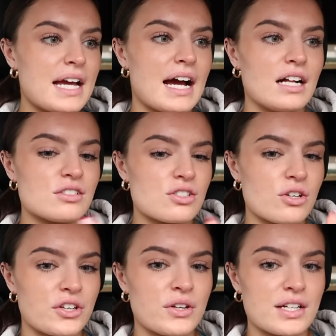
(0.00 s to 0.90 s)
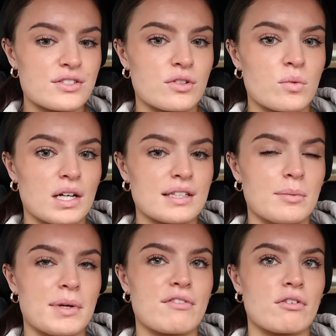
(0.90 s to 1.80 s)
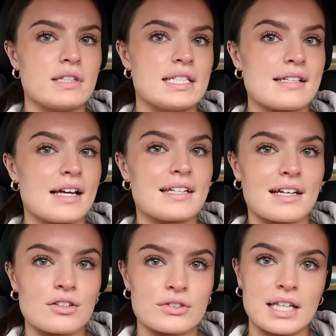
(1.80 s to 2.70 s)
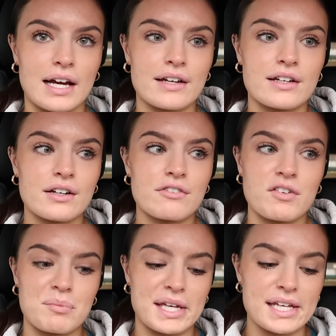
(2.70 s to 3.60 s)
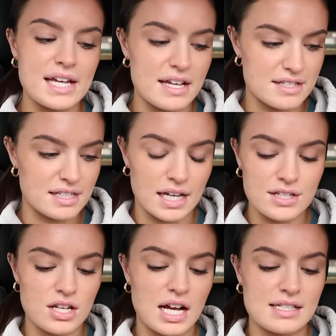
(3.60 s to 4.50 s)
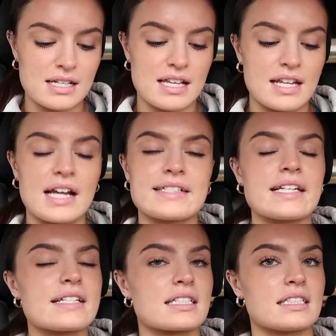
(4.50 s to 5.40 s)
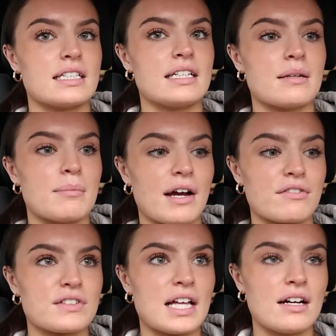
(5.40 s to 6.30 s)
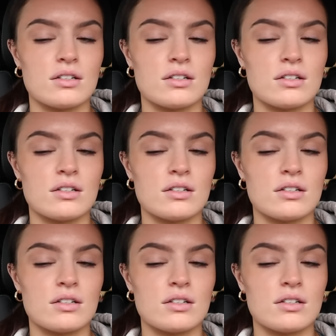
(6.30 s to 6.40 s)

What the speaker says: Yeah, I'll just talk you guys through what a little bit of a reset day looked like for me yesterday. So as I said, I did clean my flat.